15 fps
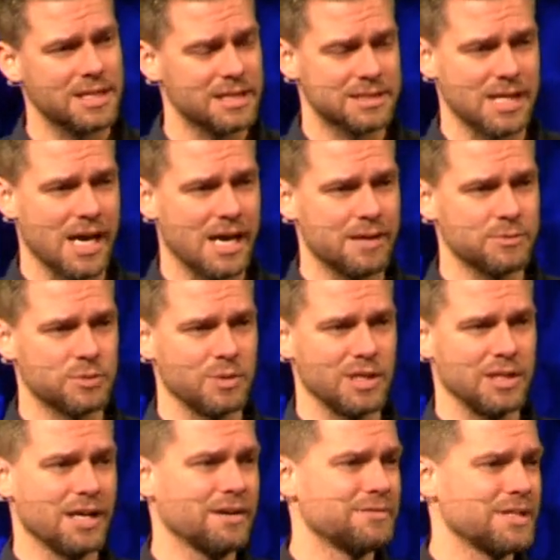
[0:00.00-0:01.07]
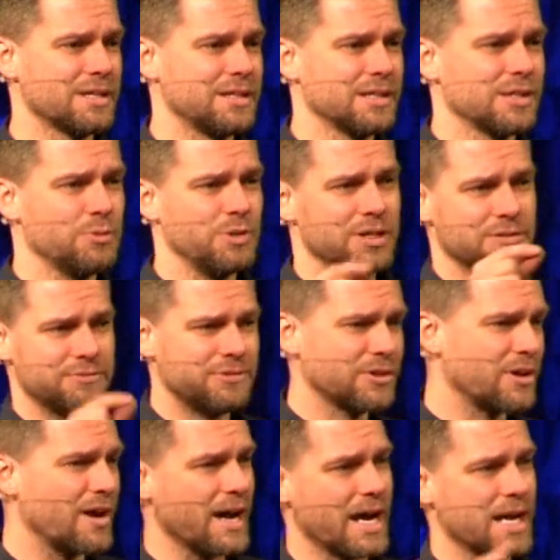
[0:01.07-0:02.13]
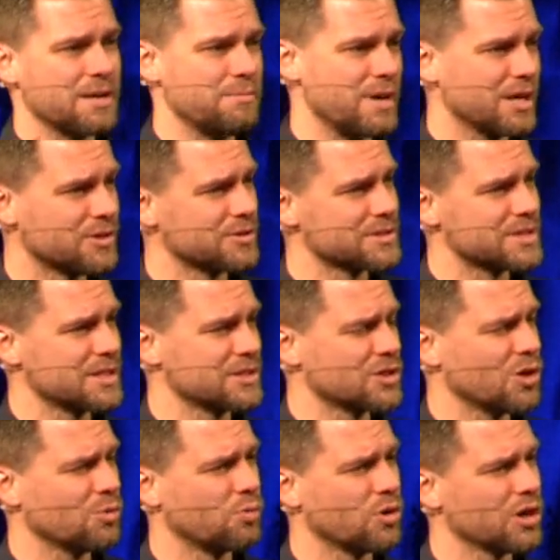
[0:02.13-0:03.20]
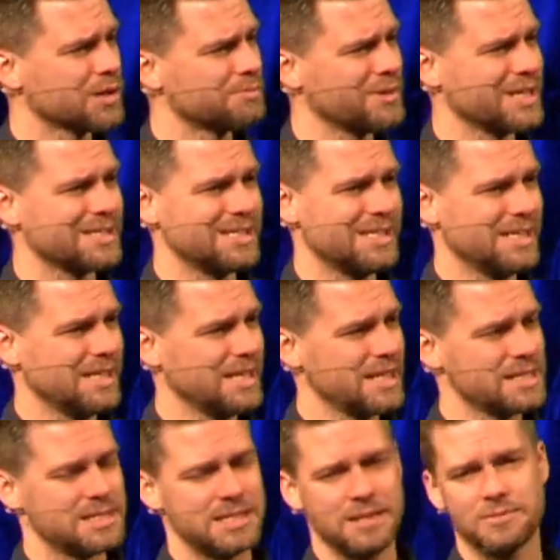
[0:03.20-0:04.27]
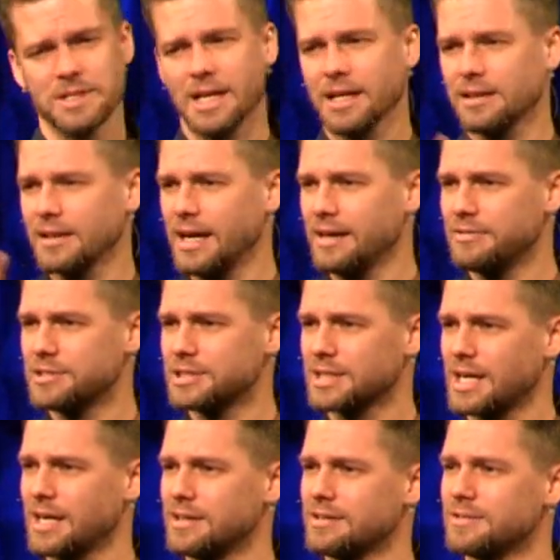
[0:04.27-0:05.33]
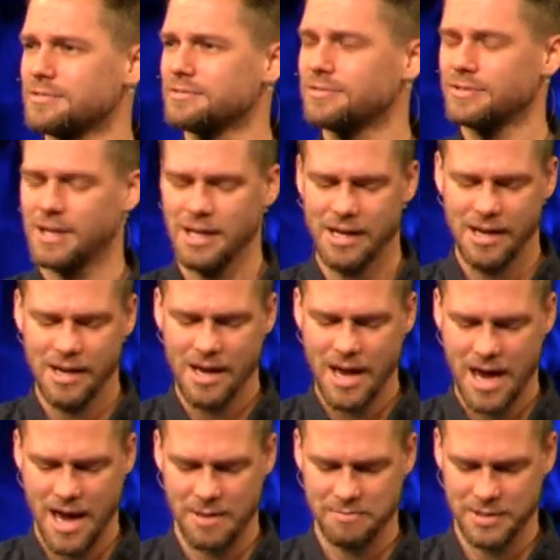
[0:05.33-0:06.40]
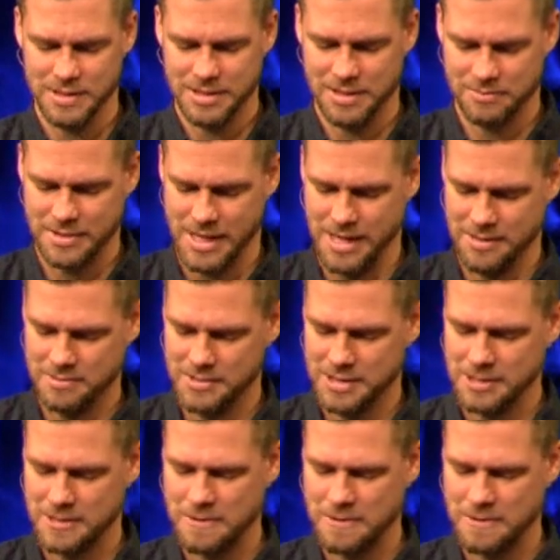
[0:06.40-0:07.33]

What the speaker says: At times we love to think that we can figure out how to make those things all work, but it seems like life just kind of happens sometimes.